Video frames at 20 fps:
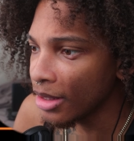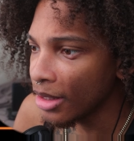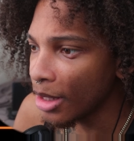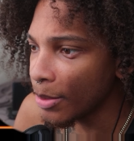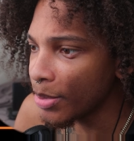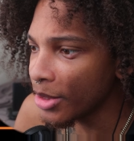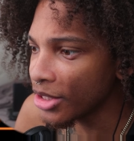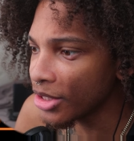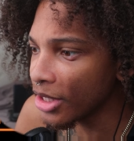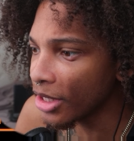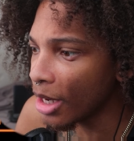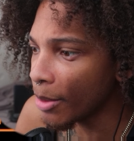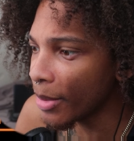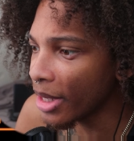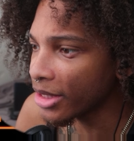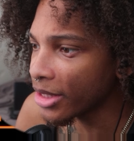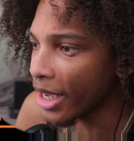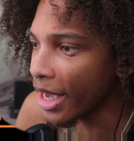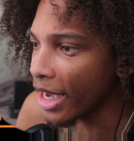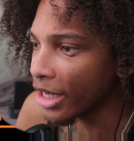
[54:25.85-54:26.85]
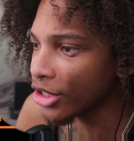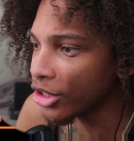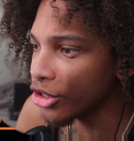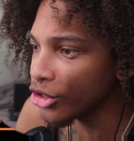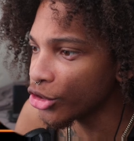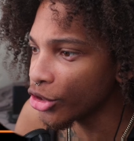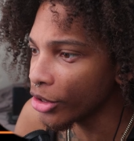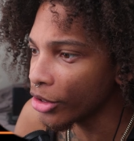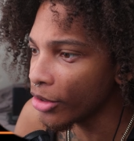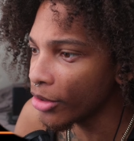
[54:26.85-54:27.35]
That bitch think I'm about to actually
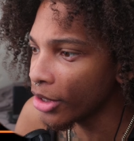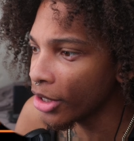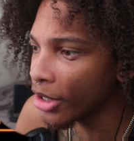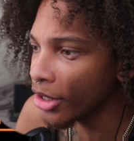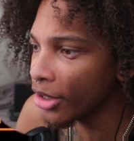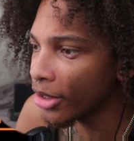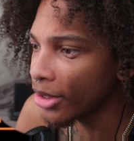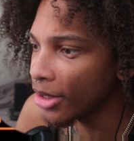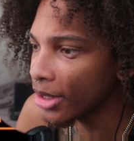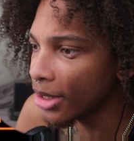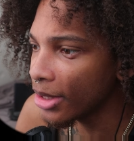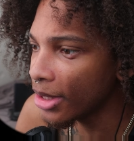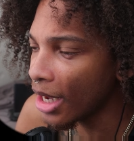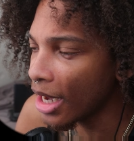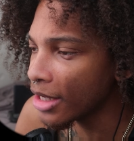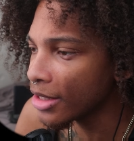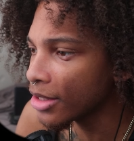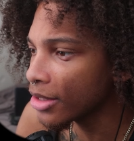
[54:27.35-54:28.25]
trick on her? Die